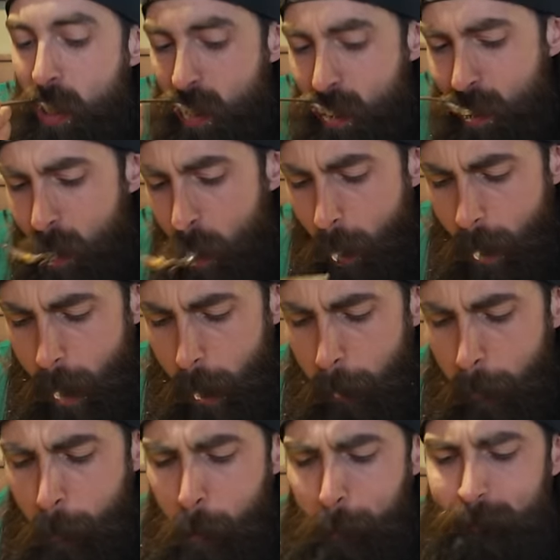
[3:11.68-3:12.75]
but suffice to
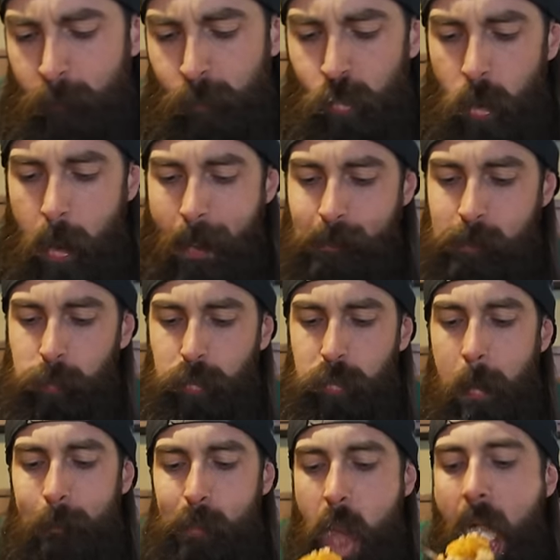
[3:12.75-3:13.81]
say, it tasted
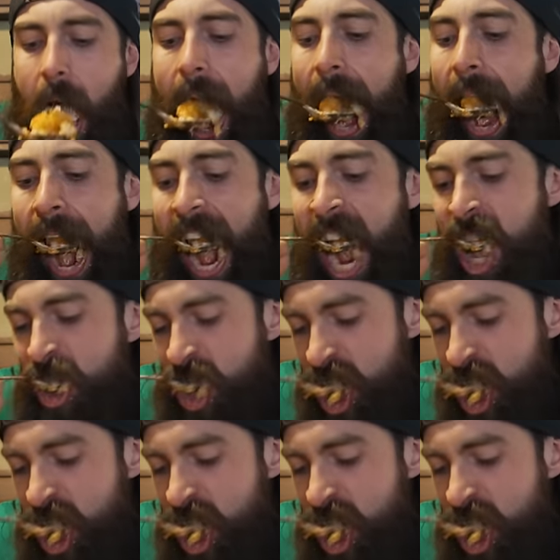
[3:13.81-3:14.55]
pretty incredible.